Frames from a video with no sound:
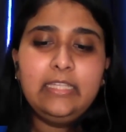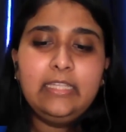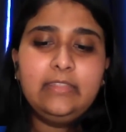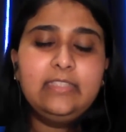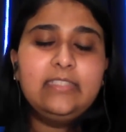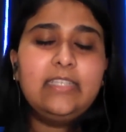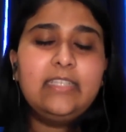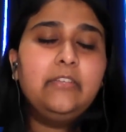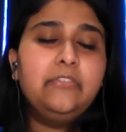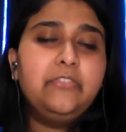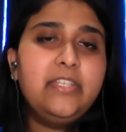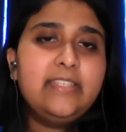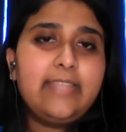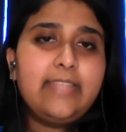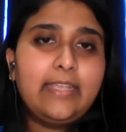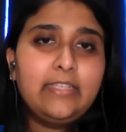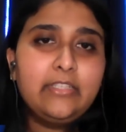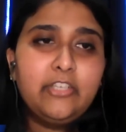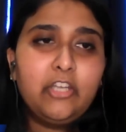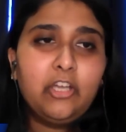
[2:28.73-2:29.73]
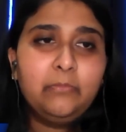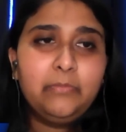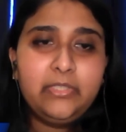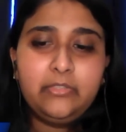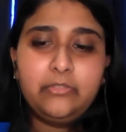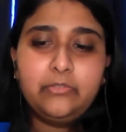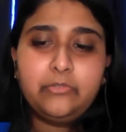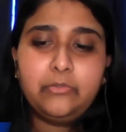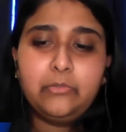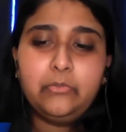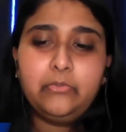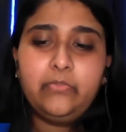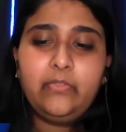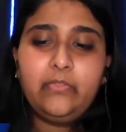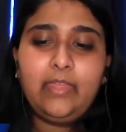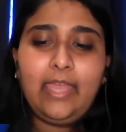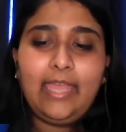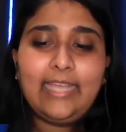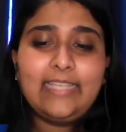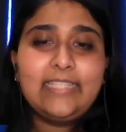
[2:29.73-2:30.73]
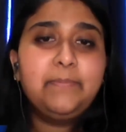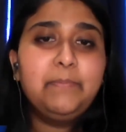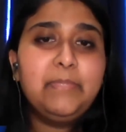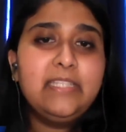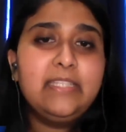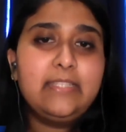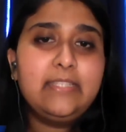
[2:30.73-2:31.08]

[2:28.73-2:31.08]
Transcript: the country's economic growth has been